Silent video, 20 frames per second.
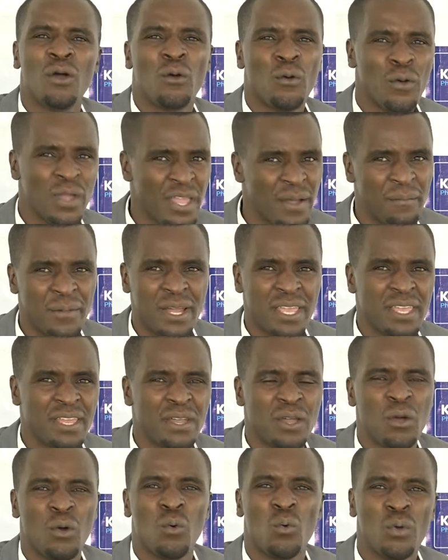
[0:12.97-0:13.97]
whereby
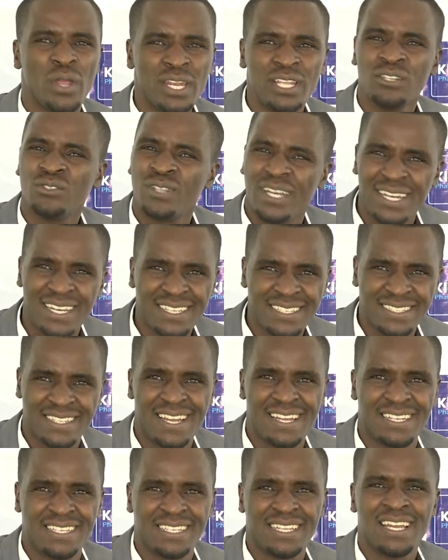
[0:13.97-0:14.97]
we need to
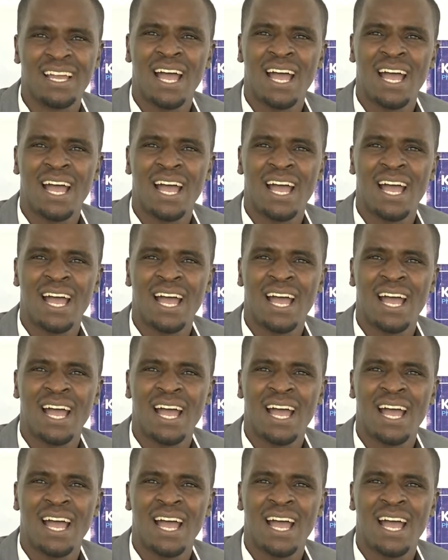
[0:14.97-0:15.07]
understand